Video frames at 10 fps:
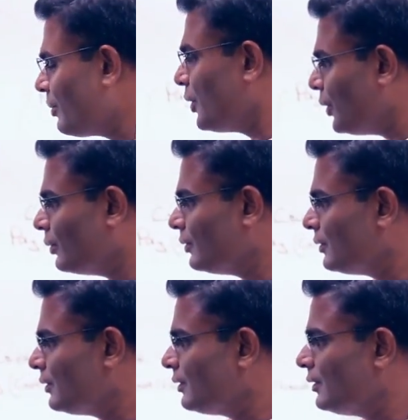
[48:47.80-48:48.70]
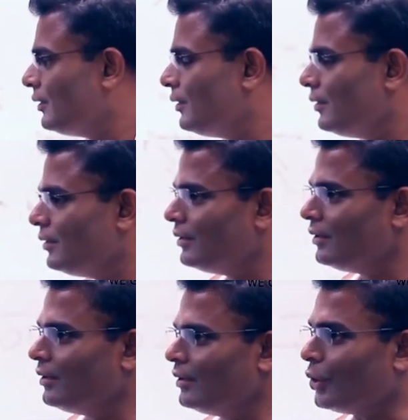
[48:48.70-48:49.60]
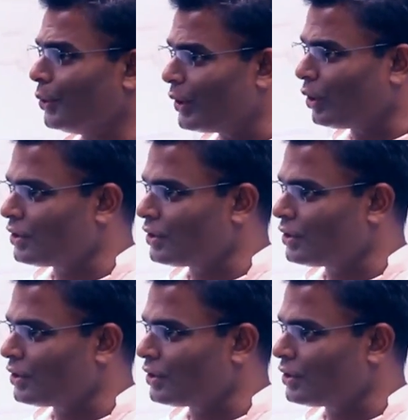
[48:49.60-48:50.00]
You do. Do you do it